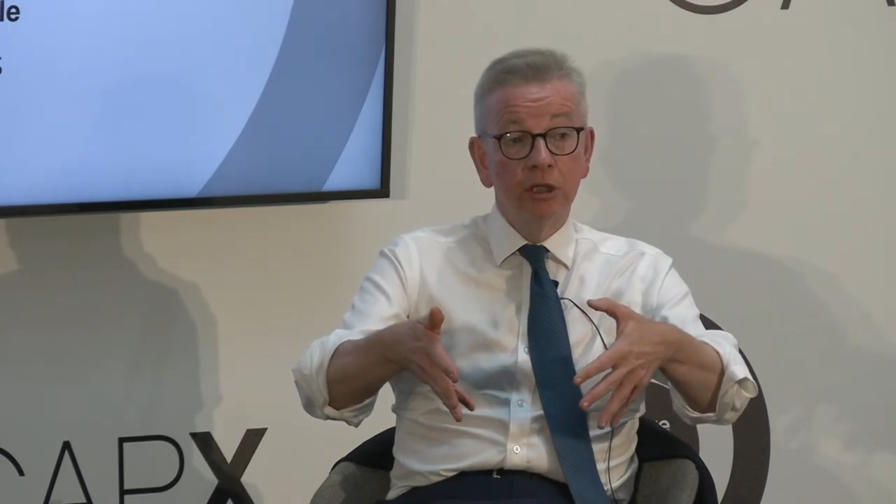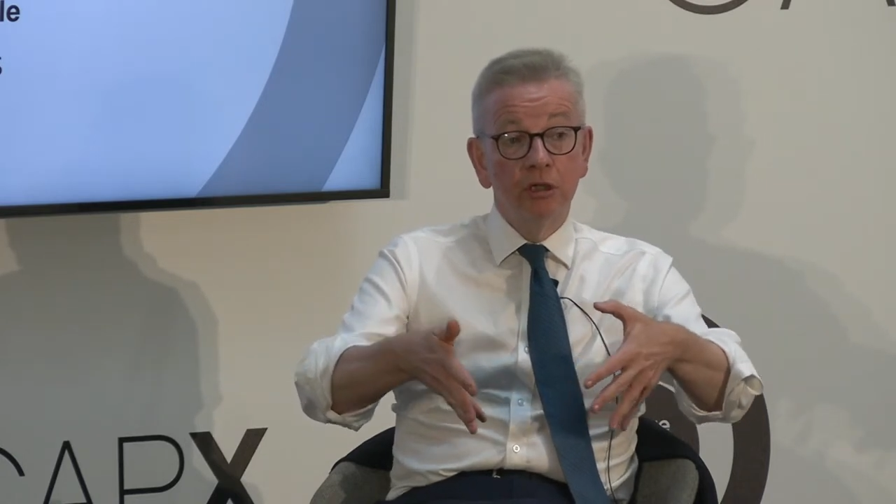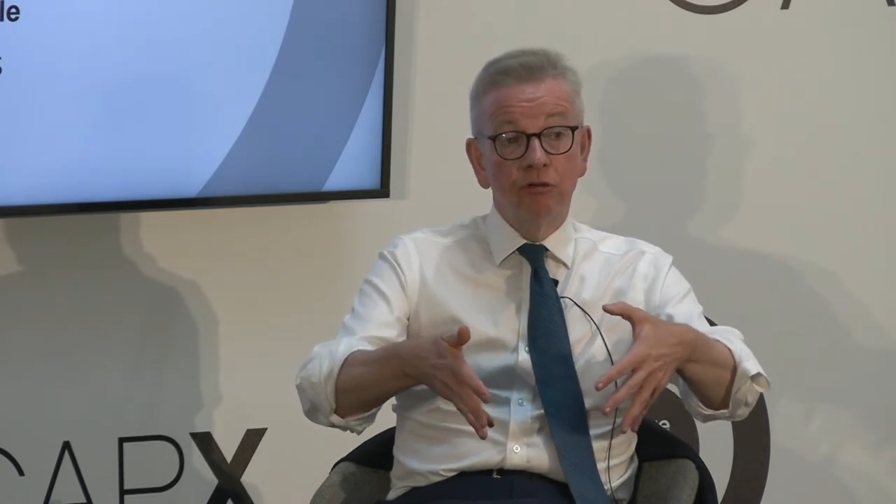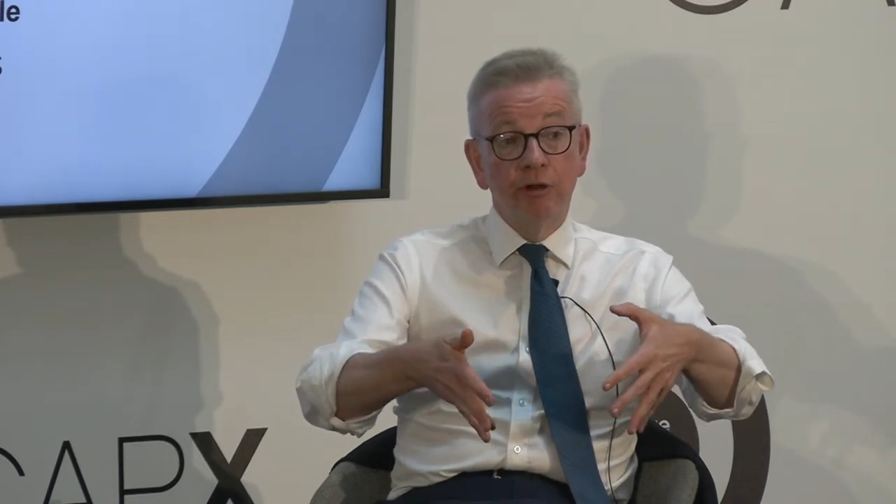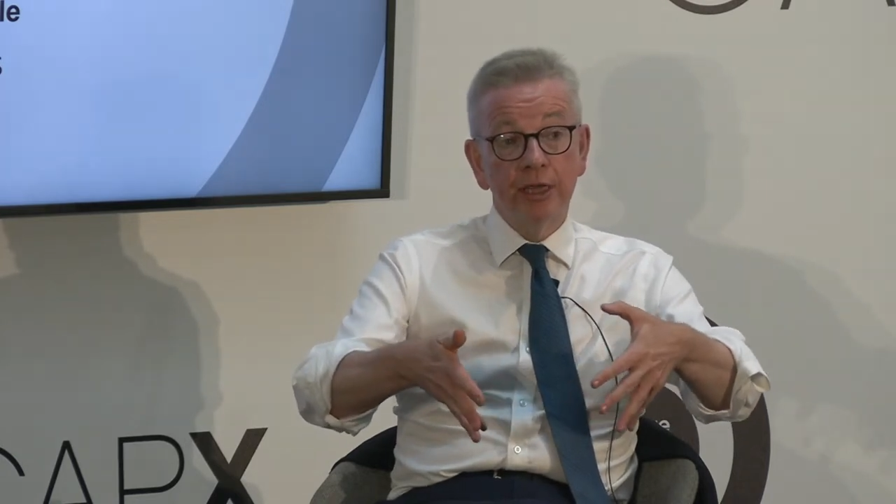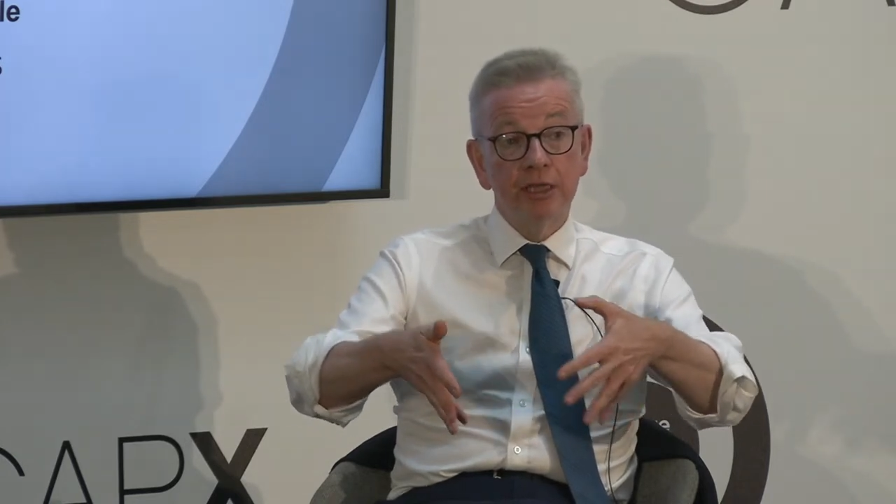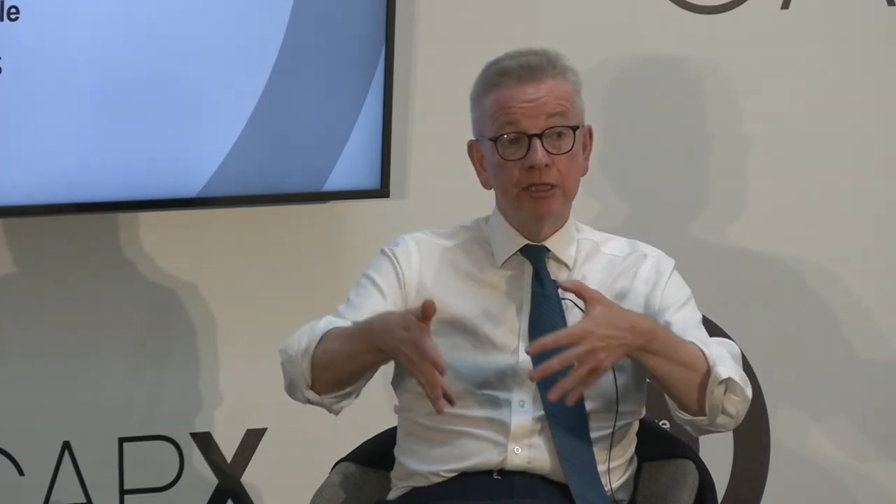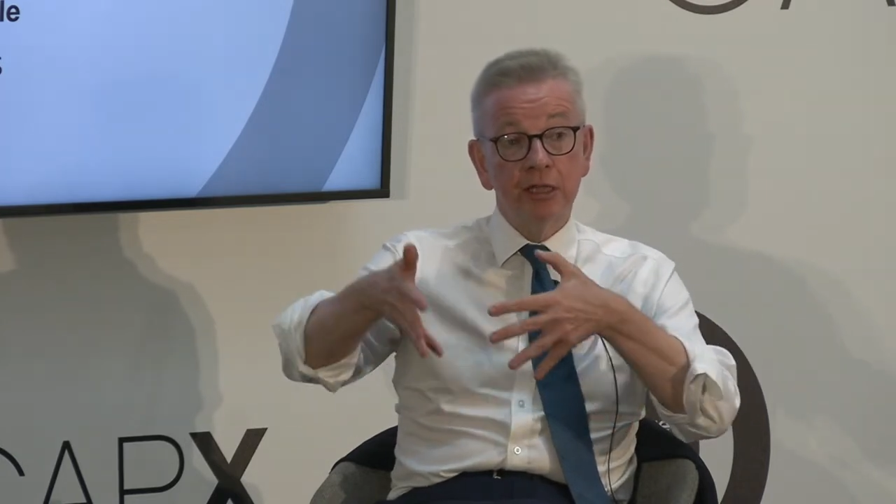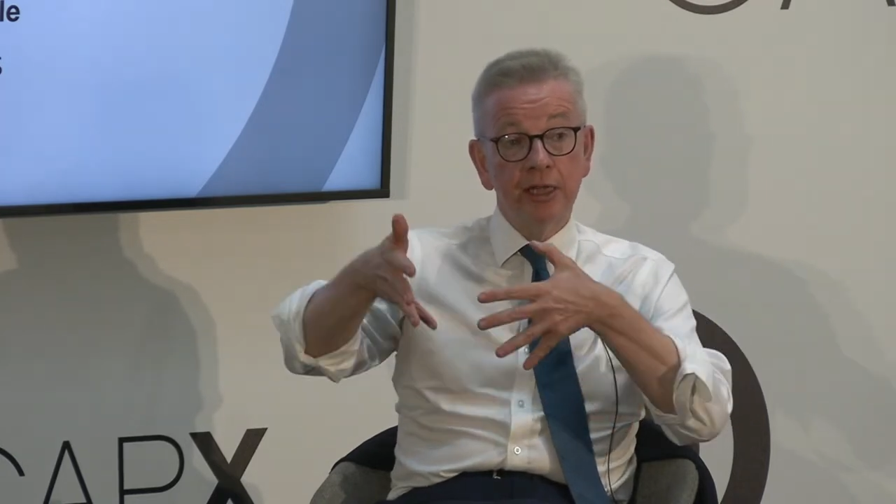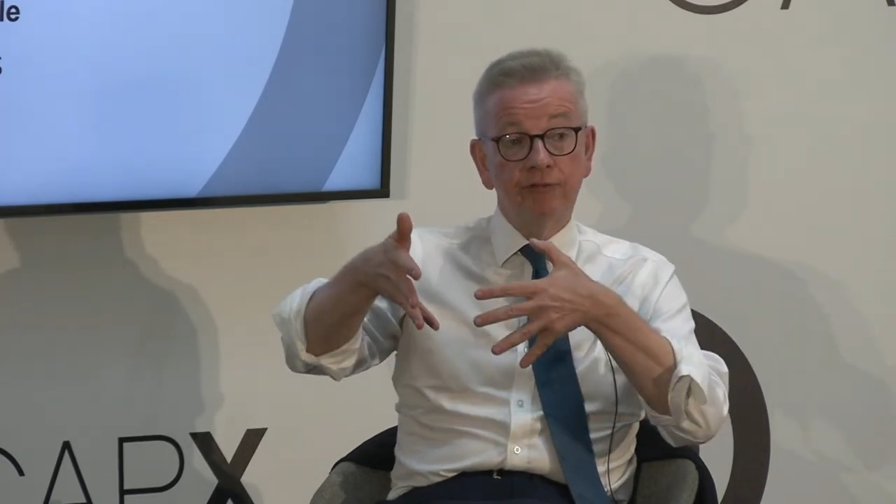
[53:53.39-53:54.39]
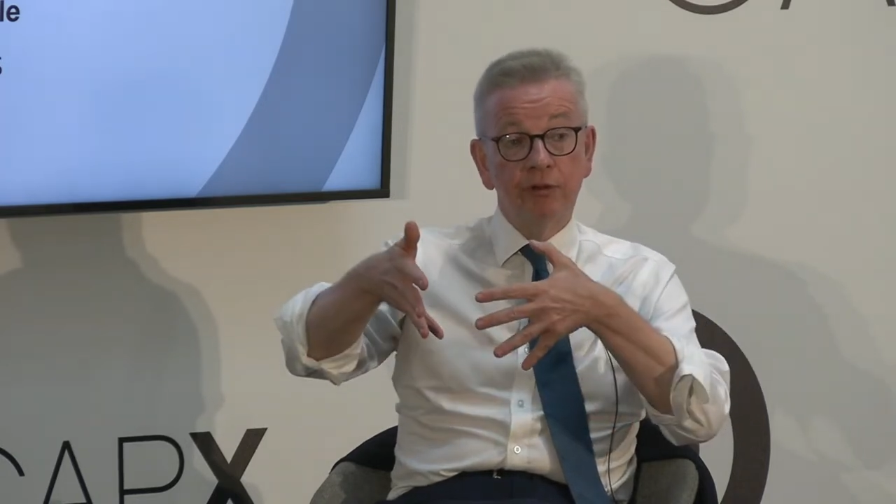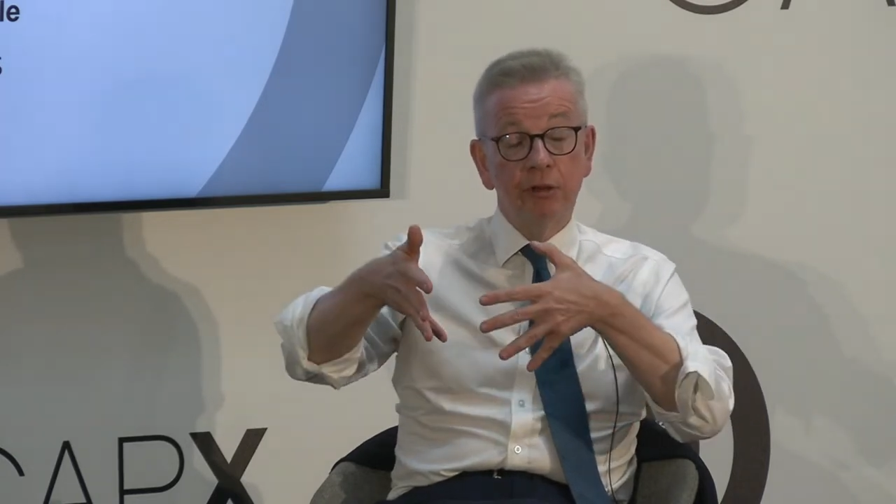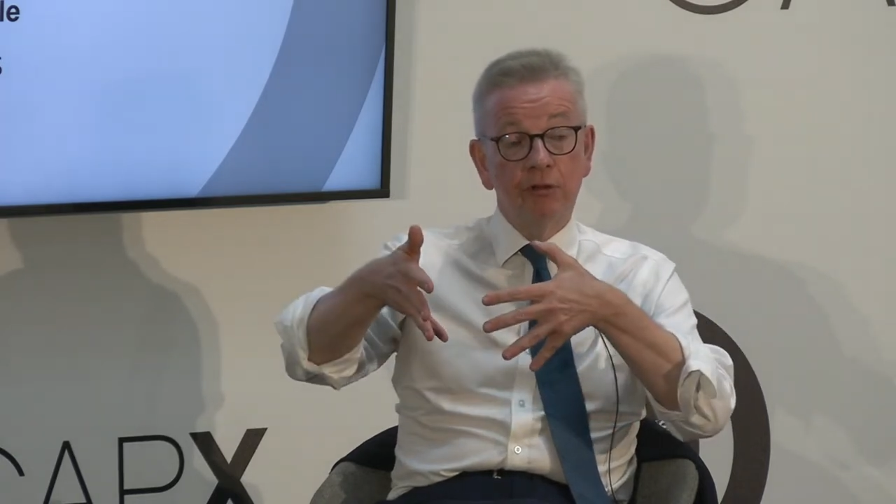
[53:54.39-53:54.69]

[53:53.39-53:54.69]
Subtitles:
raise the level